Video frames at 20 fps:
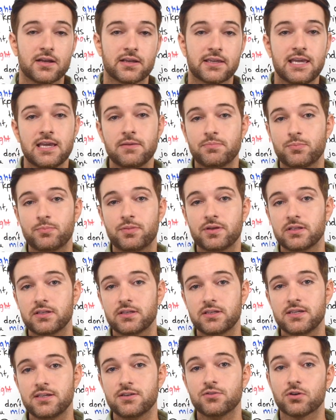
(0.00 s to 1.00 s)

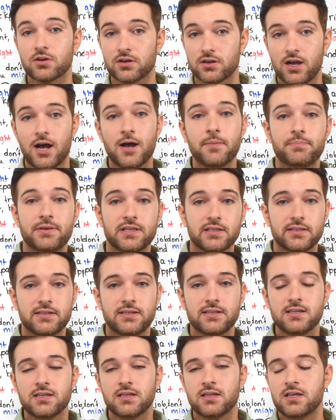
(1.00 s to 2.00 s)
capability or
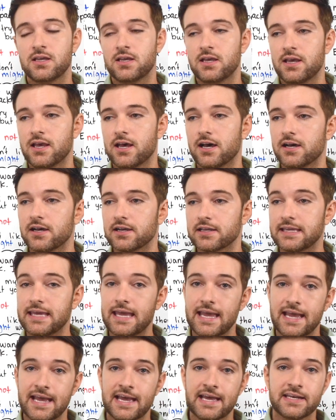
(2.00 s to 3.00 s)
ability.
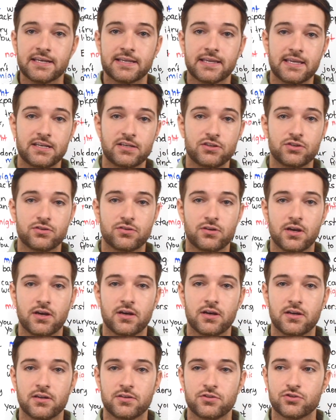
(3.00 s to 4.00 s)
Can
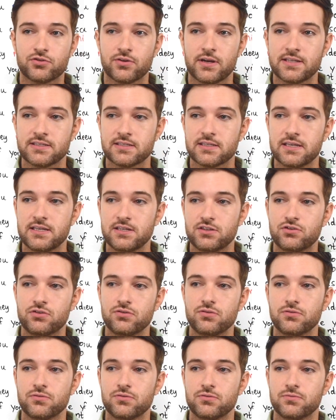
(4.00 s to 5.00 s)
translate
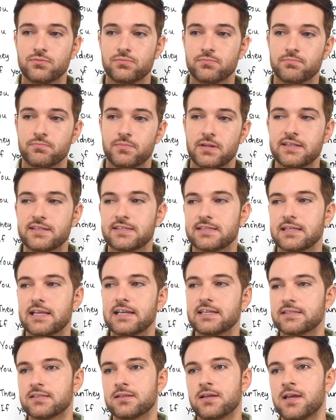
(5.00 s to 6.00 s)
to, it's
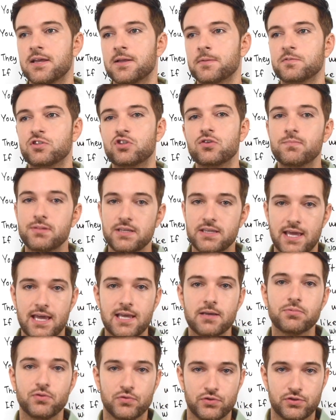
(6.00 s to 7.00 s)
like saying to be
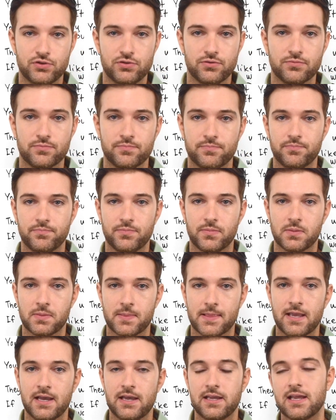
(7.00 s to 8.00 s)
able to.
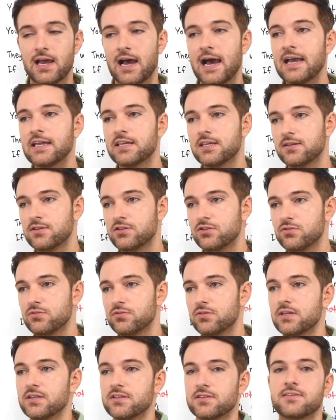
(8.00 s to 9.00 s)
Okay, I can do
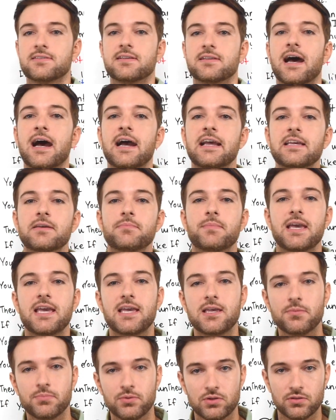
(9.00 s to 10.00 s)
this. I am
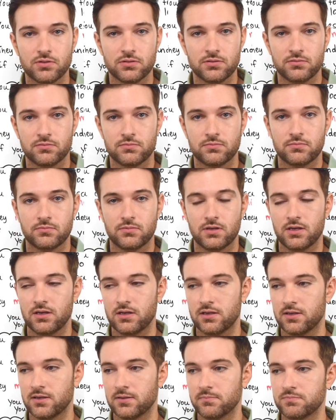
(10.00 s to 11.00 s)
able
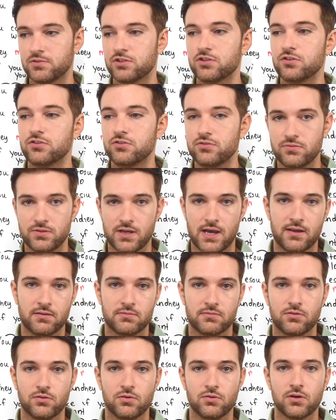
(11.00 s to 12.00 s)
to do
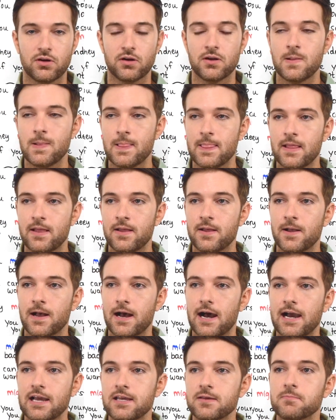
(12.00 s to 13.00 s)
that. Or
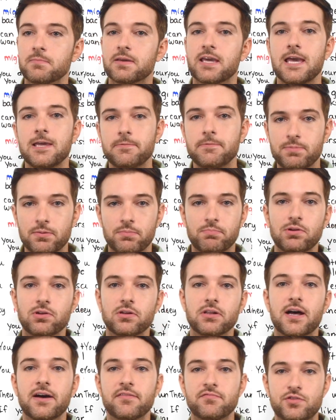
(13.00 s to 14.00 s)
I am
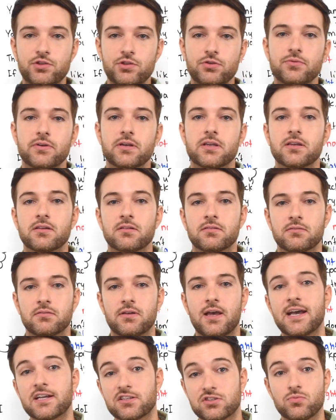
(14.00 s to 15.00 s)
capable of doing
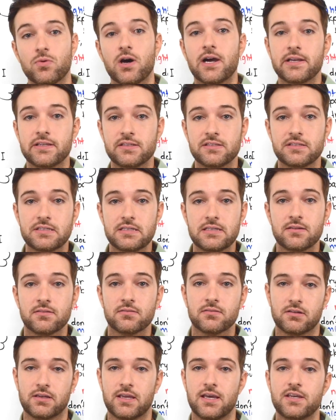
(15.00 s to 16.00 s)
X, Y, and Z.
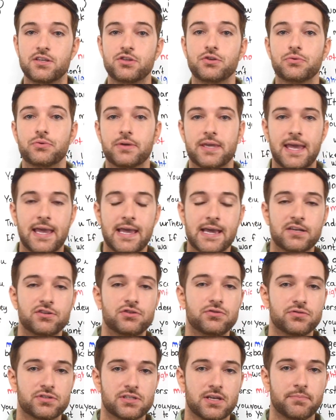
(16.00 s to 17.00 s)
Okay, you can
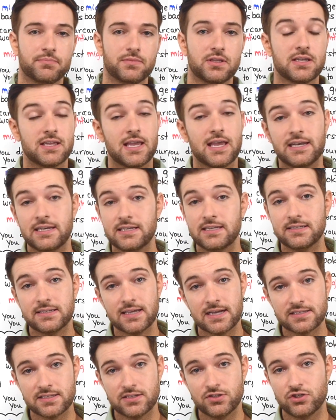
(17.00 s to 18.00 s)
do something, and it
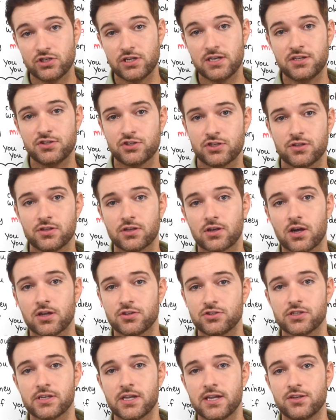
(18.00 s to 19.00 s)
doesn't change in the
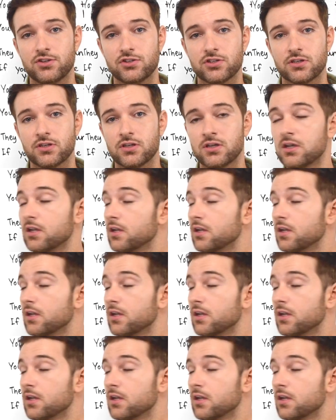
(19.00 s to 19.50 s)
conjugation.